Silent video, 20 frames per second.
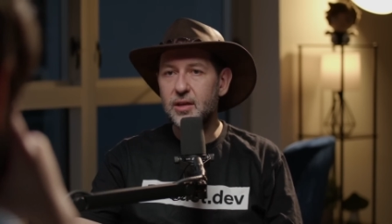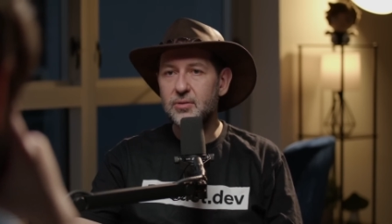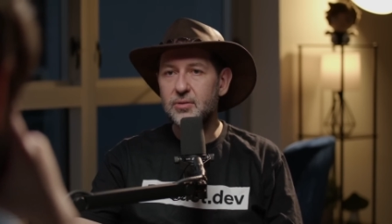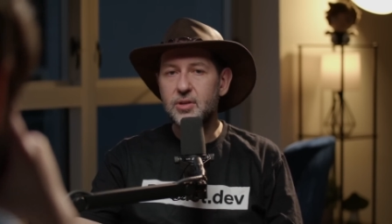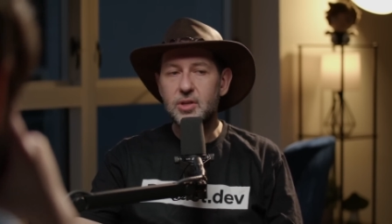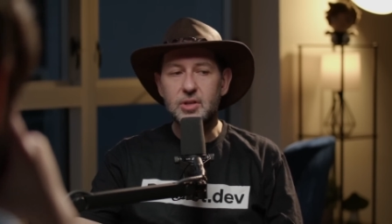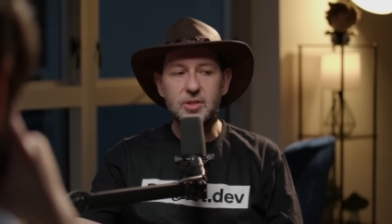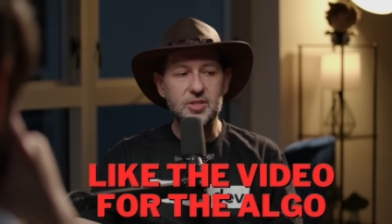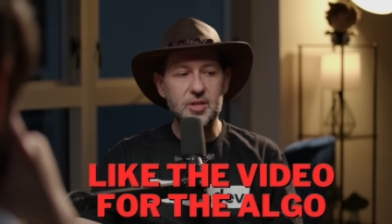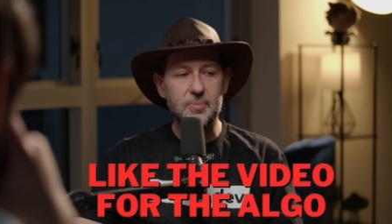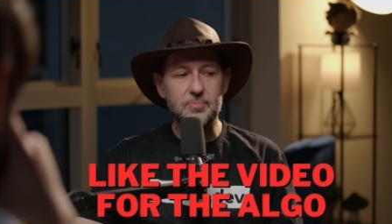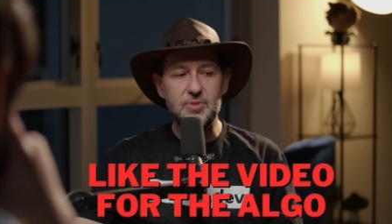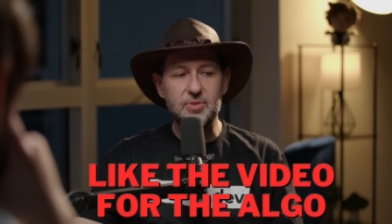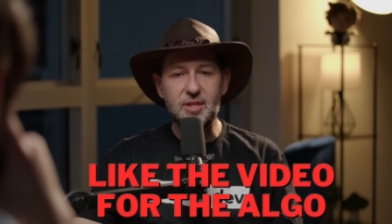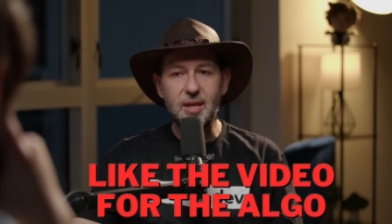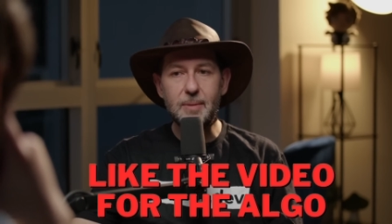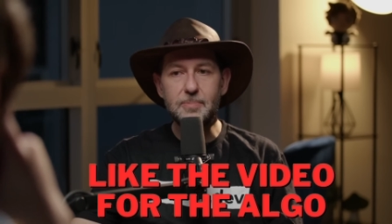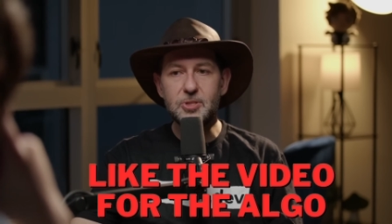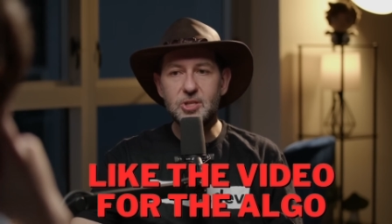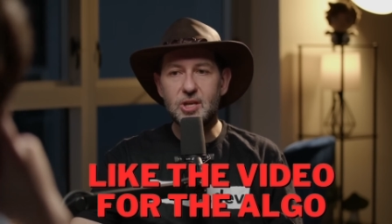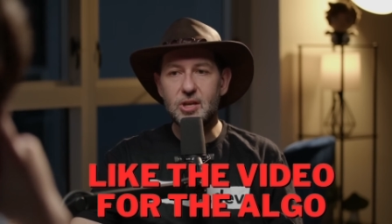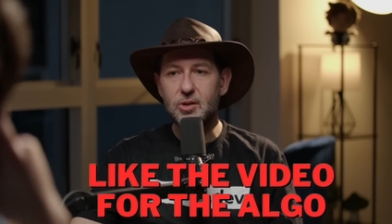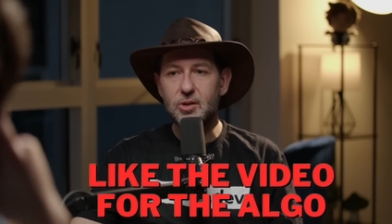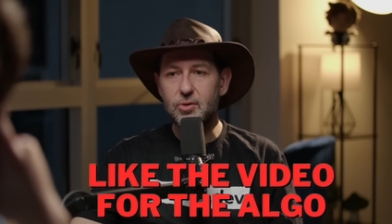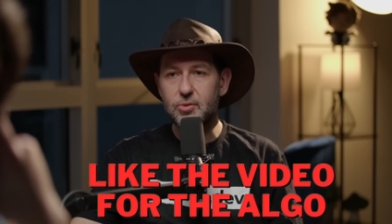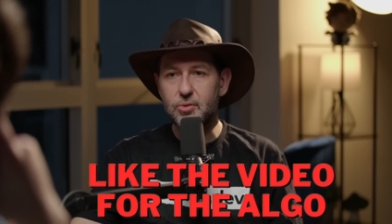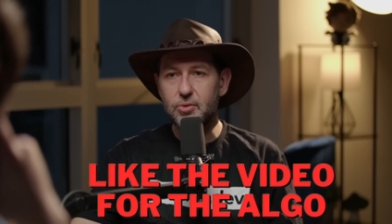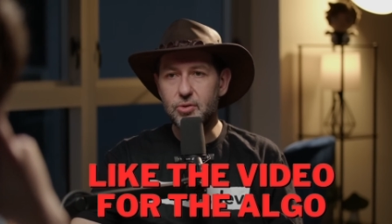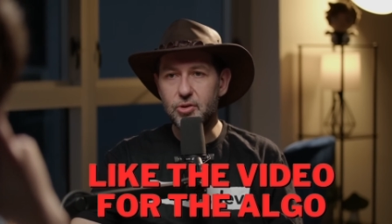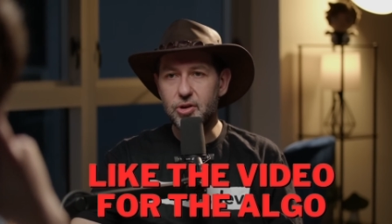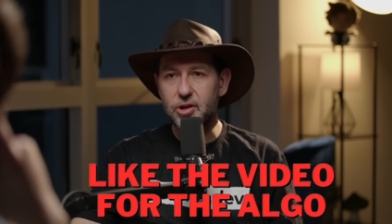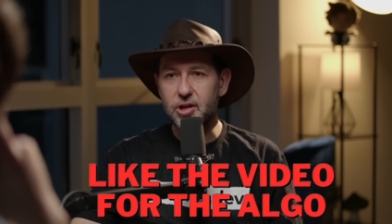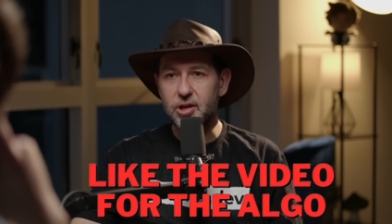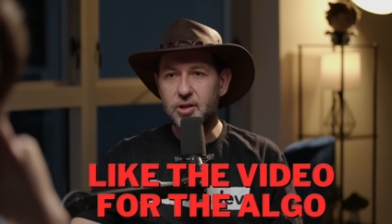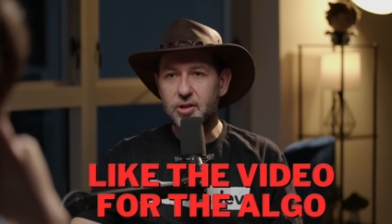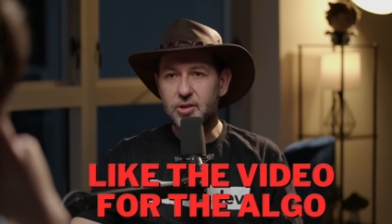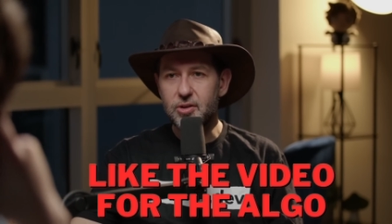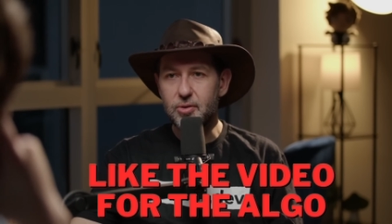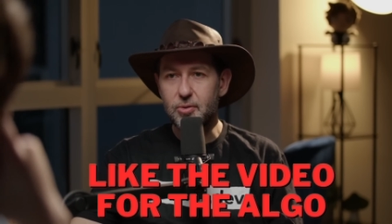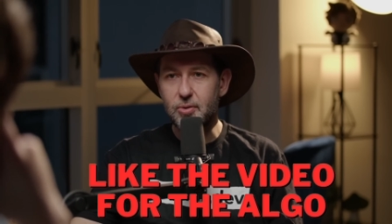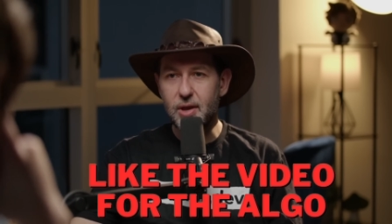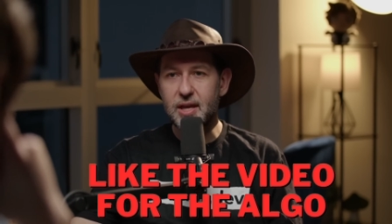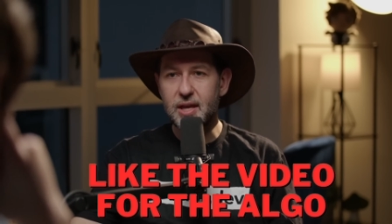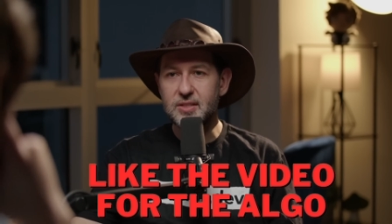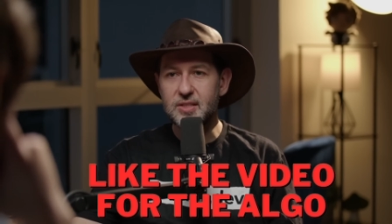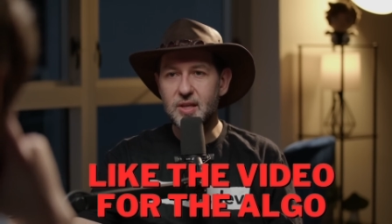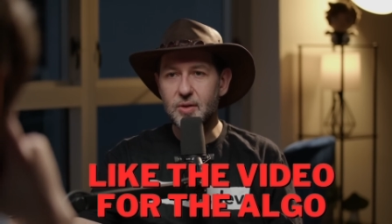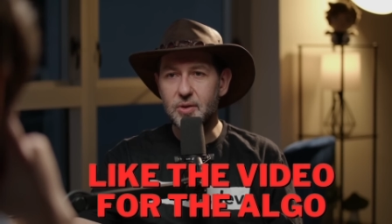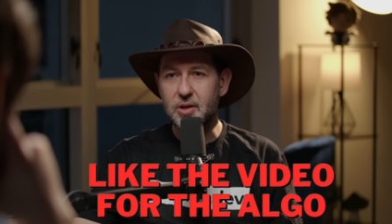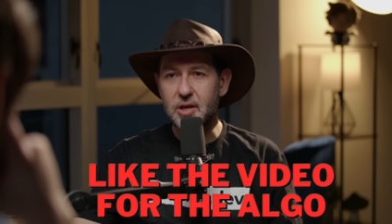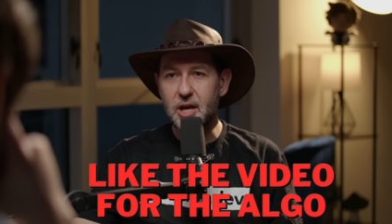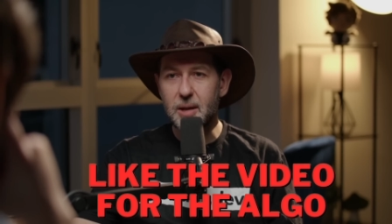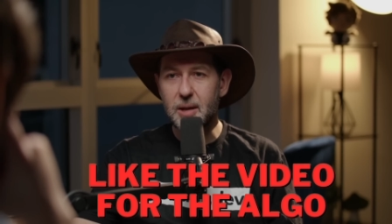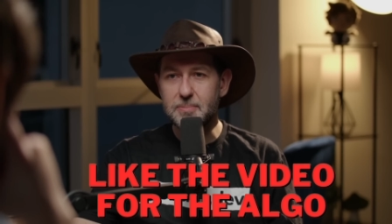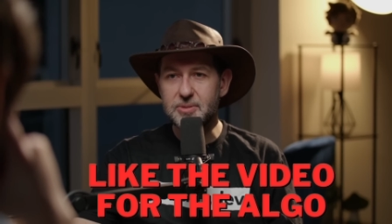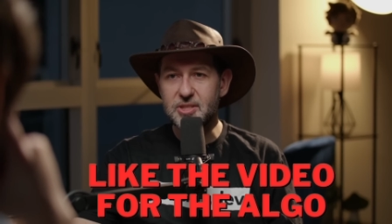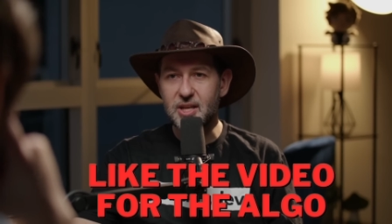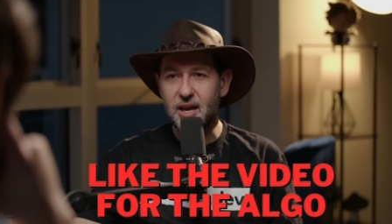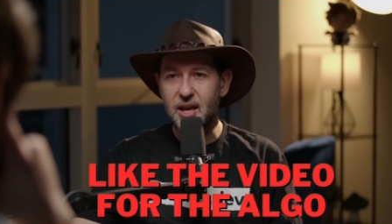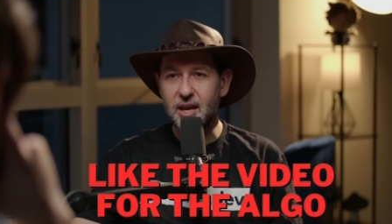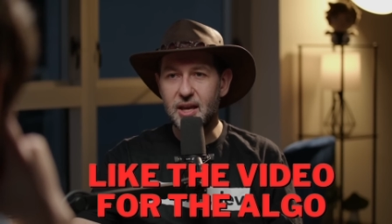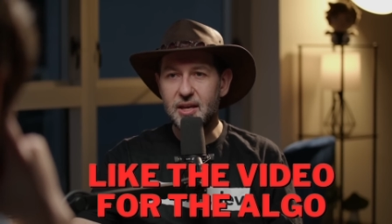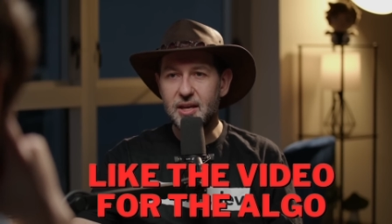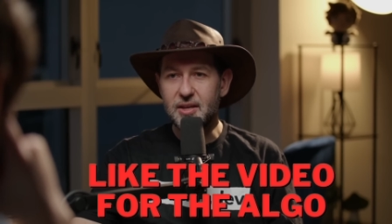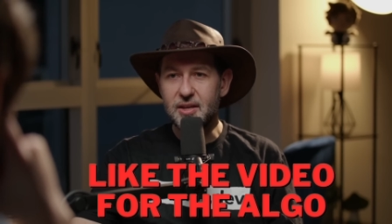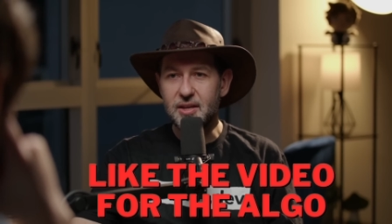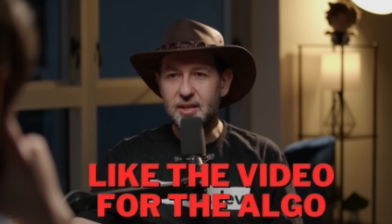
some dip Googler who hangs out in CompSci